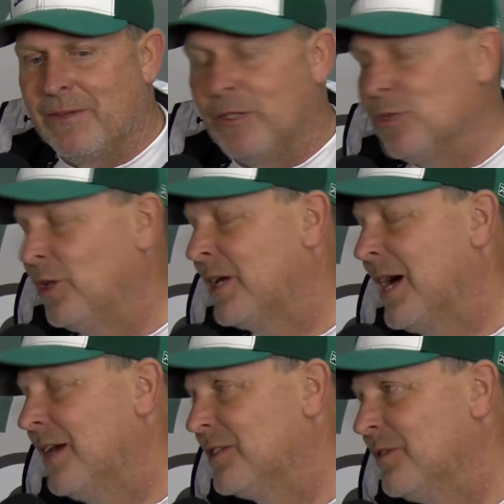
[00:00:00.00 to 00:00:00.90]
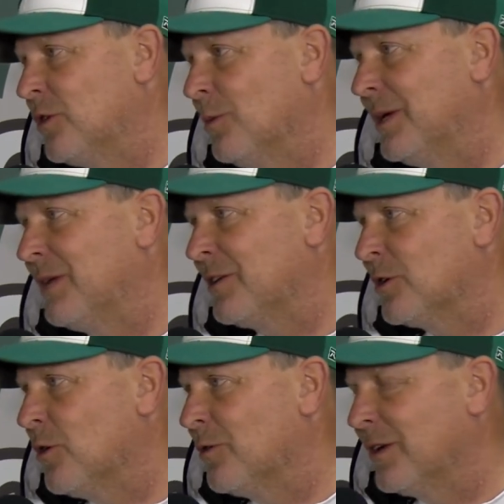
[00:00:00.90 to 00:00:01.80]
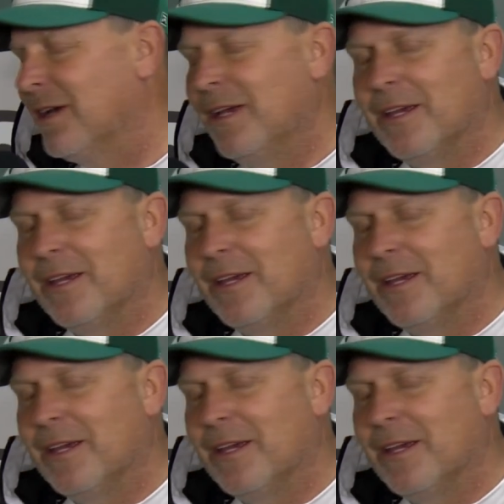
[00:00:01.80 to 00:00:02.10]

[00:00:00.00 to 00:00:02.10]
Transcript: Villa Julie College, if you told me when I took over